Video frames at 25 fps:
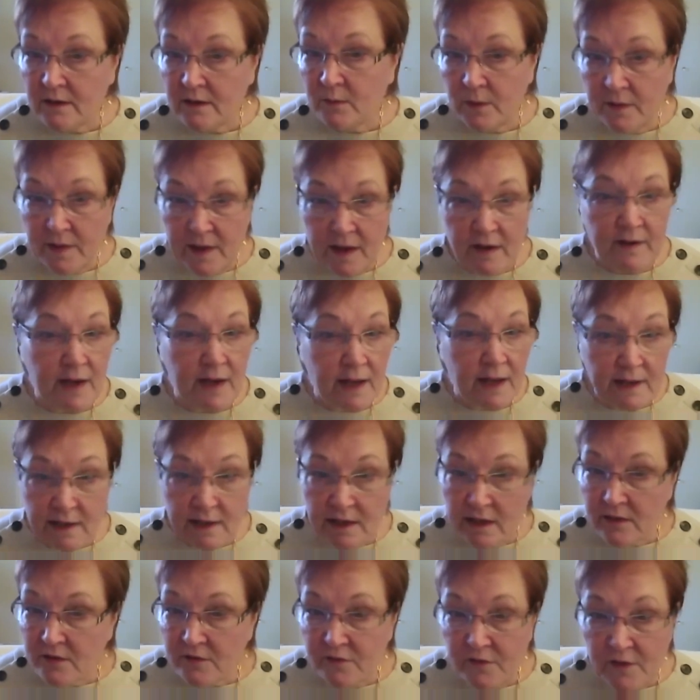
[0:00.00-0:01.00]
without
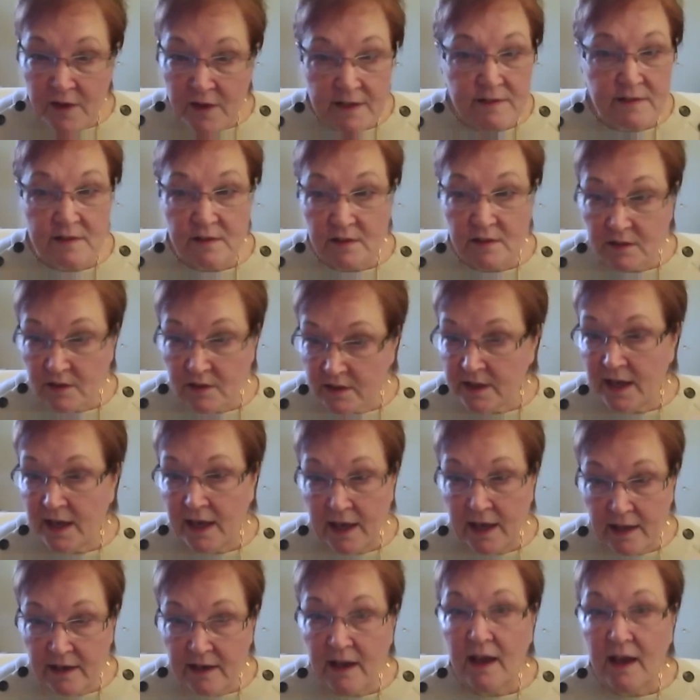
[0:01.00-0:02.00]
any other face to look
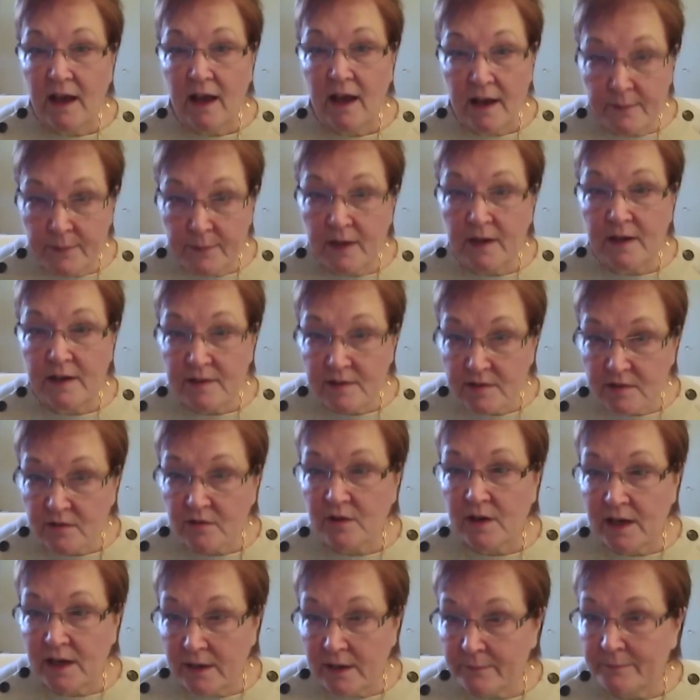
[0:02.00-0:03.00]
at, I'm gonna
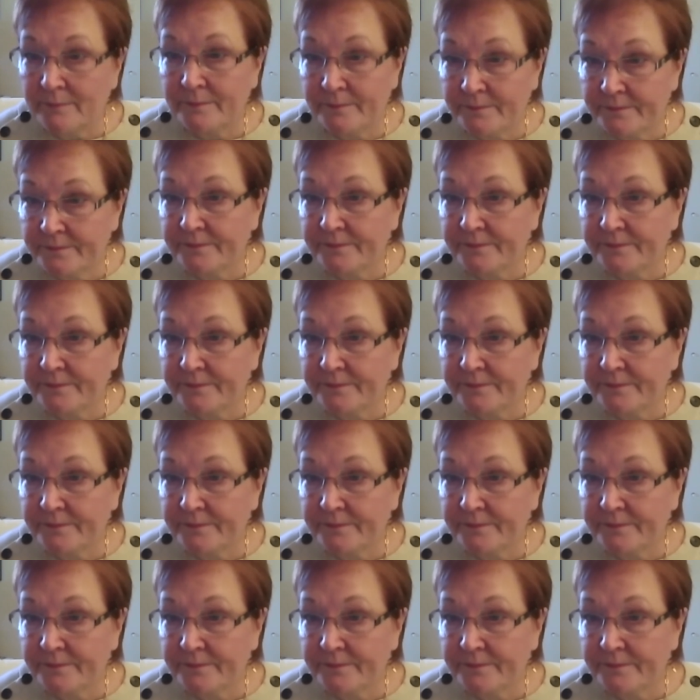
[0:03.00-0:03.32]
scream.